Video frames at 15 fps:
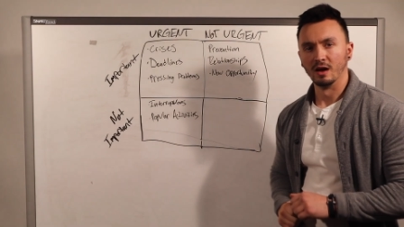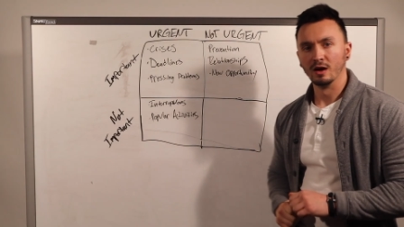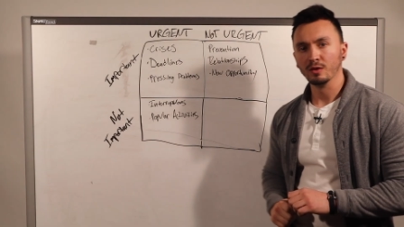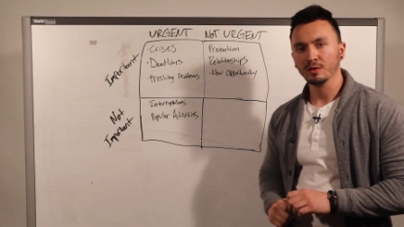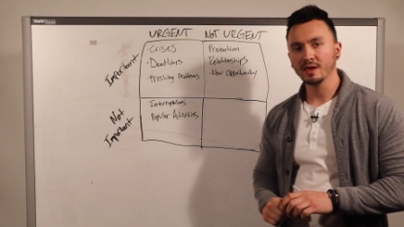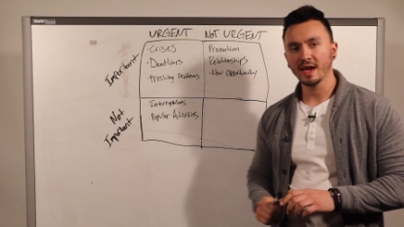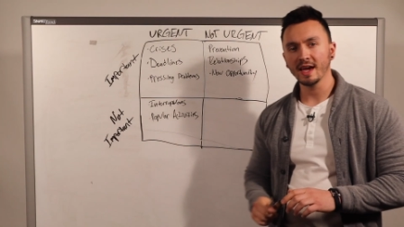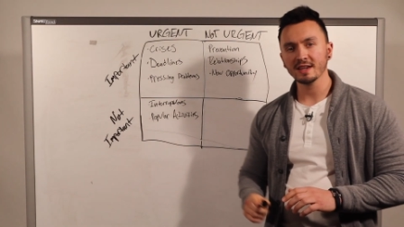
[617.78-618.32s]

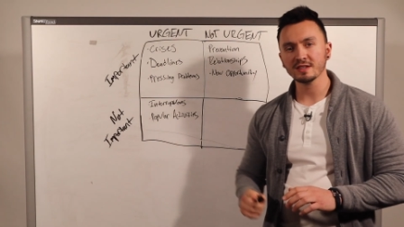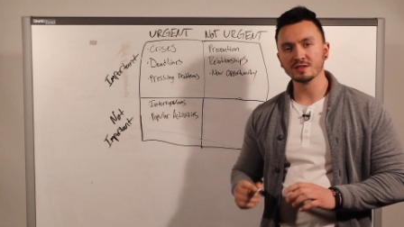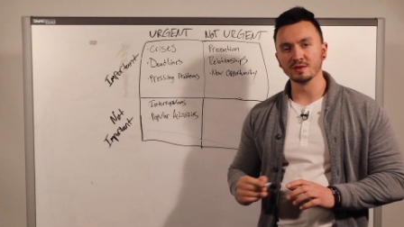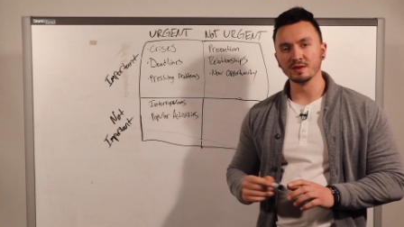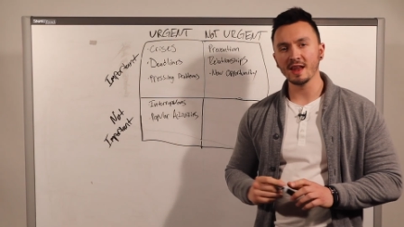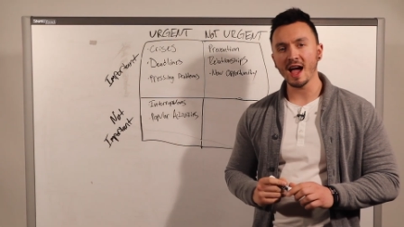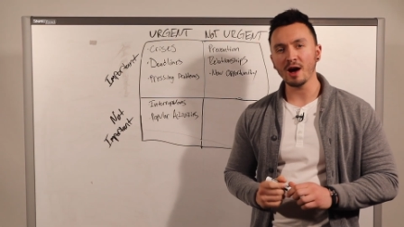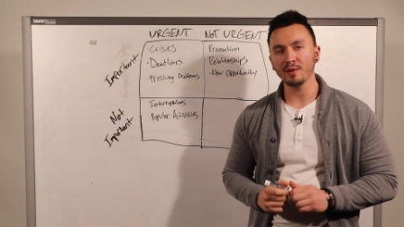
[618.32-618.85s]
Okay, so
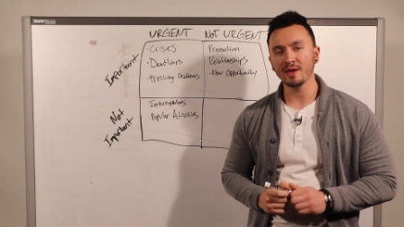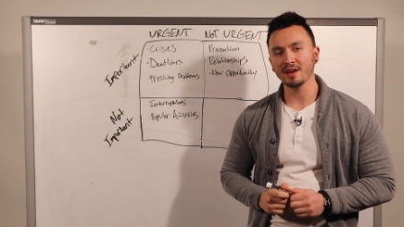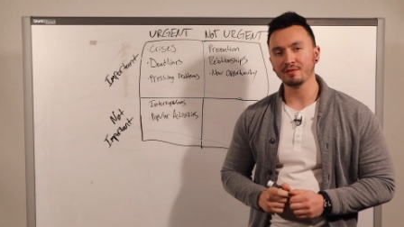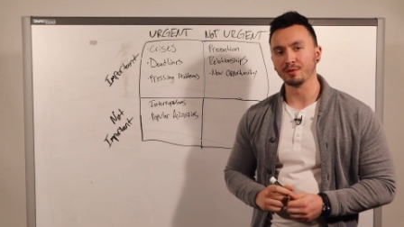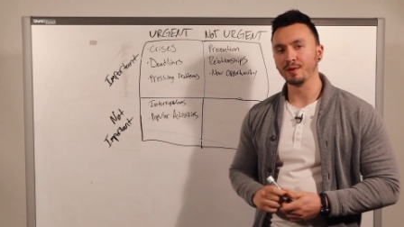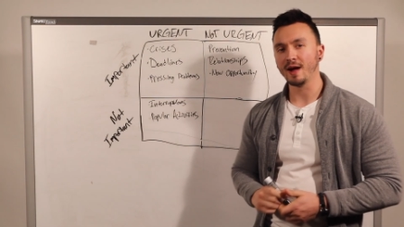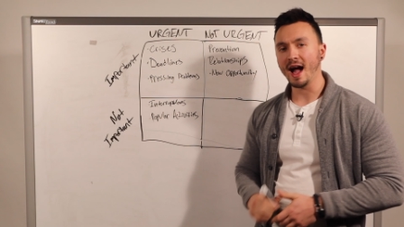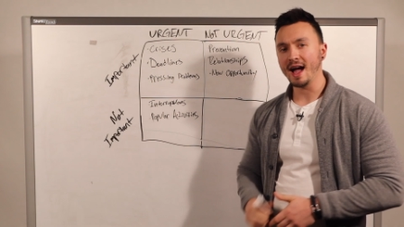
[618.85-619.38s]
now we have
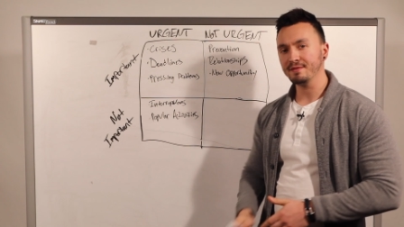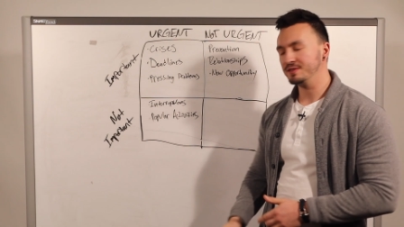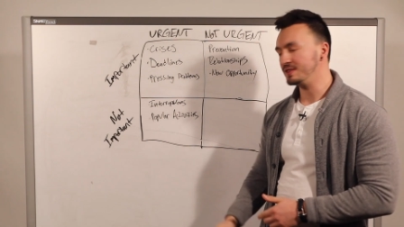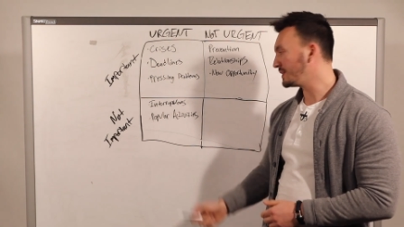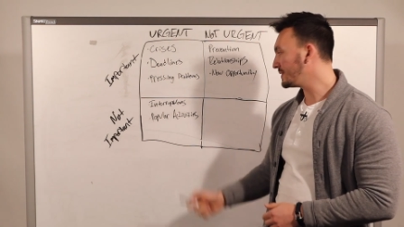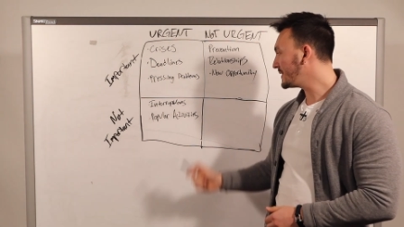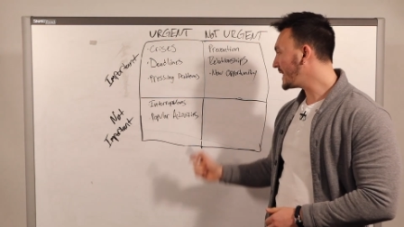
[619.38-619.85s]
arrived to the